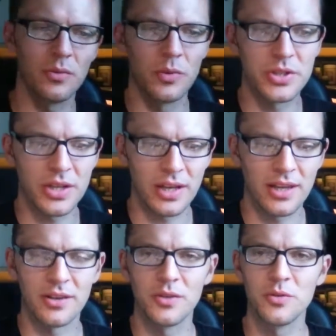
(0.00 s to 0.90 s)
which I
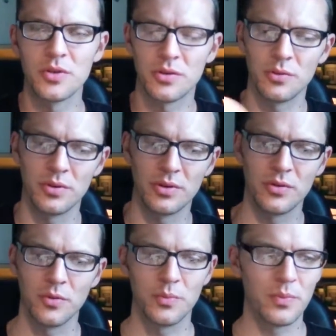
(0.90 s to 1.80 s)
can use
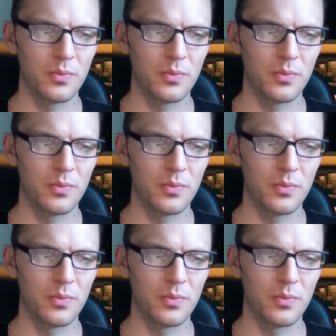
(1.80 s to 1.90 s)
to